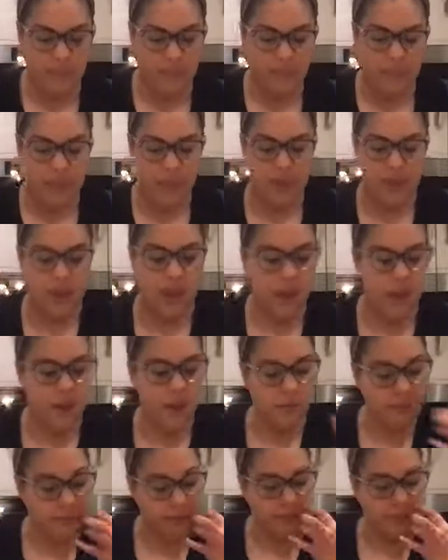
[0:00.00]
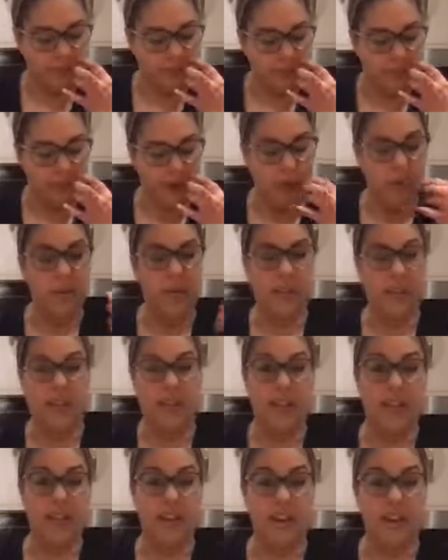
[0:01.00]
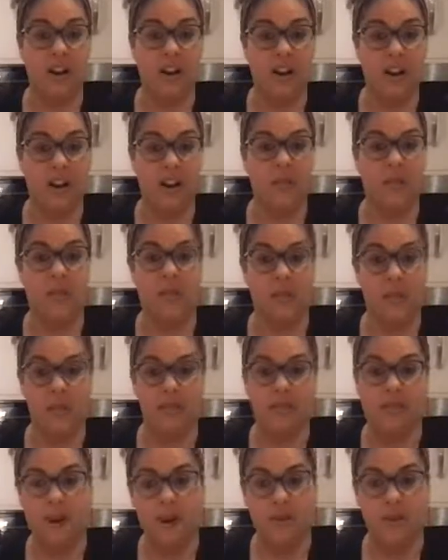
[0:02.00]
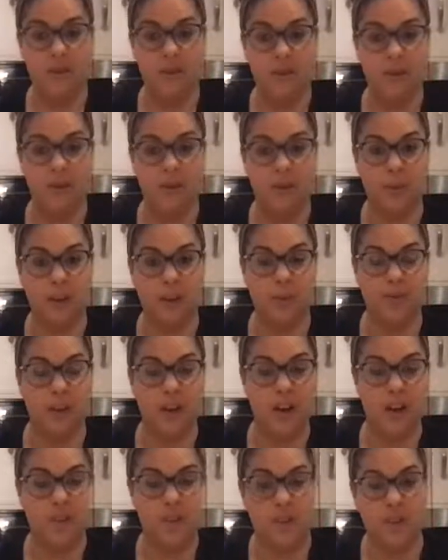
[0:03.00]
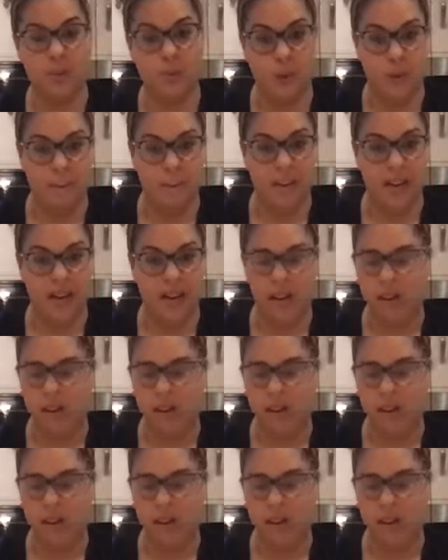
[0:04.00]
So I'm going to split it in half. I'm going to put 525 into one pan.